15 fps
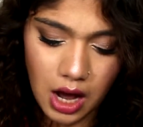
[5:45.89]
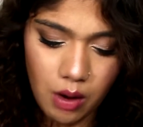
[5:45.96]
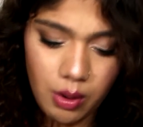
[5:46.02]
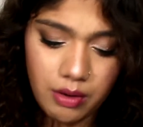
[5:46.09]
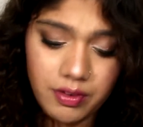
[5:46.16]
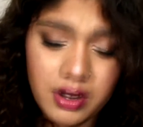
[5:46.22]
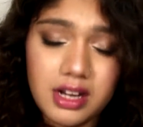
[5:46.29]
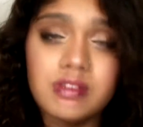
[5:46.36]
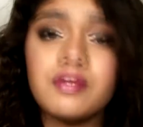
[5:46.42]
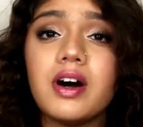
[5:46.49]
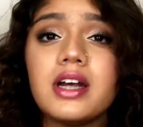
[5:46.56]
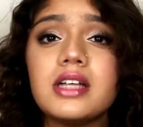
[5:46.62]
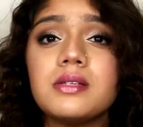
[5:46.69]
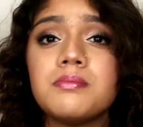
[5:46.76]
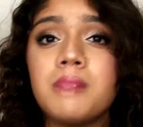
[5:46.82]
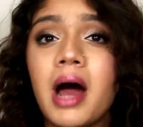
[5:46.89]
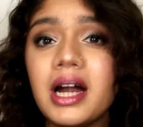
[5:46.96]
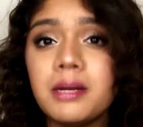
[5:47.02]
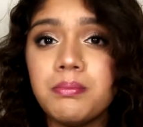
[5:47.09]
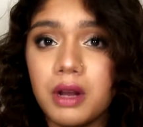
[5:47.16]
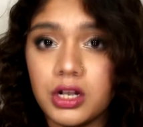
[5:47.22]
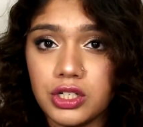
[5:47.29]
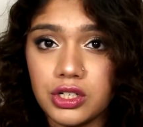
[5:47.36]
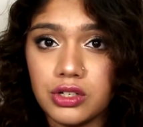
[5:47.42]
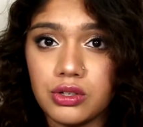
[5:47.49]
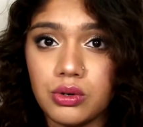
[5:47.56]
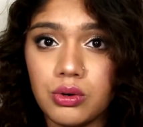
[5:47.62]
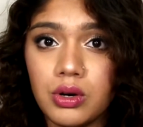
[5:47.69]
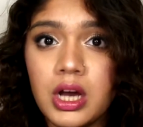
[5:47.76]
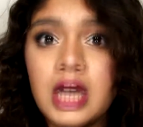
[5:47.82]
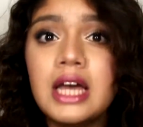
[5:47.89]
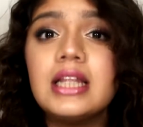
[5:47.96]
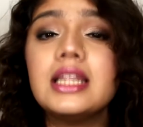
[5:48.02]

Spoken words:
However, as far as matte blushes go,